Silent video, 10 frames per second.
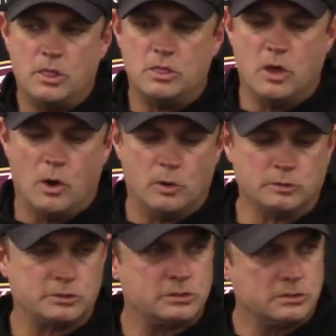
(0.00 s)

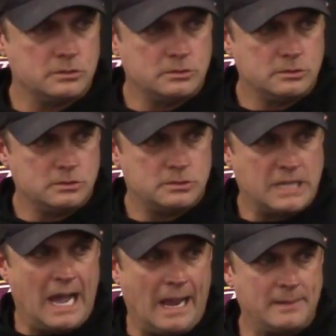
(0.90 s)

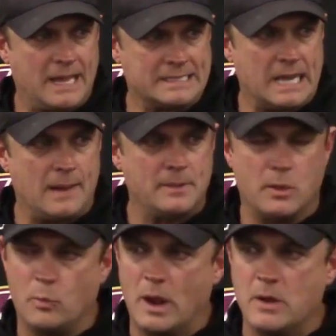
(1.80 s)
That time in
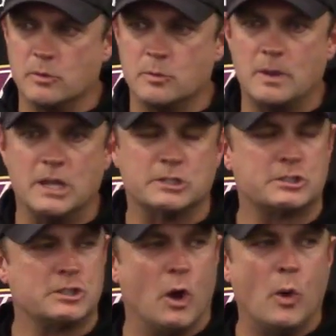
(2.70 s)
the weight room is
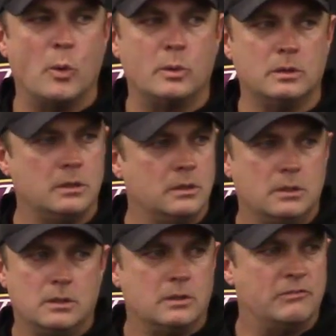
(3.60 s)
so
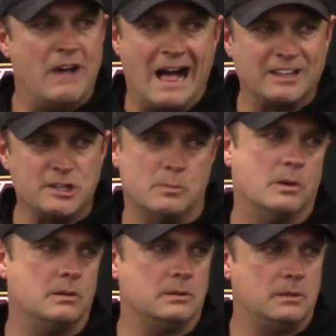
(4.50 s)

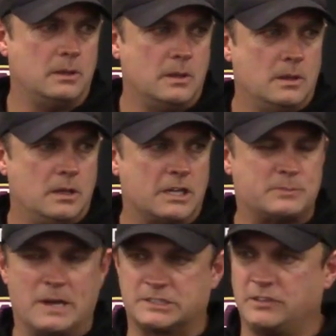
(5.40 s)
valuable,
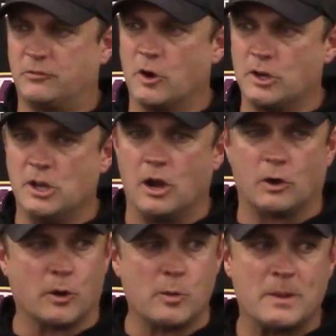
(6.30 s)
especially for a young
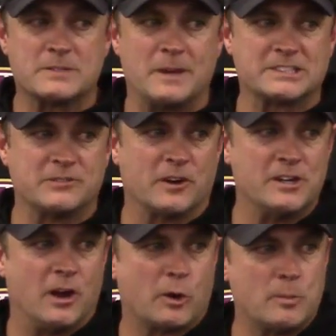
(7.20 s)
group, that
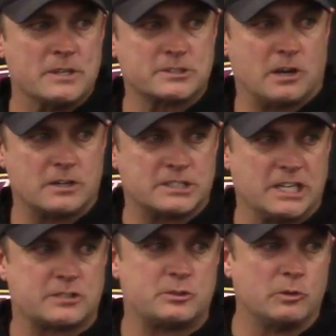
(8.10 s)
started
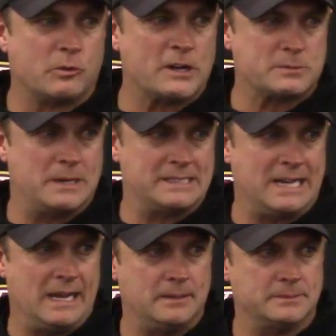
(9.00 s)
6 true freshmen at
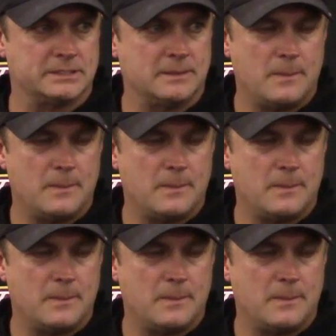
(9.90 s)
times.